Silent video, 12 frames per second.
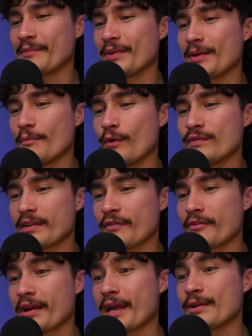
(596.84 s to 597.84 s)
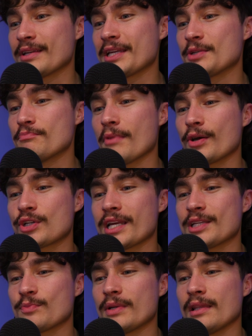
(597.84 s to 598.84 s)
and we can move stuff around as much
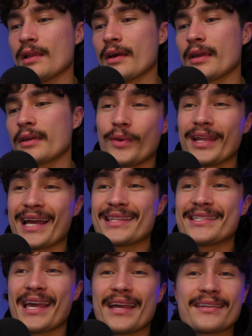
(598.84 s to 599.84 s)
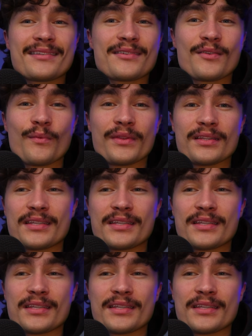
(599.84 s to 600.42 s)
as we like. We can add text with the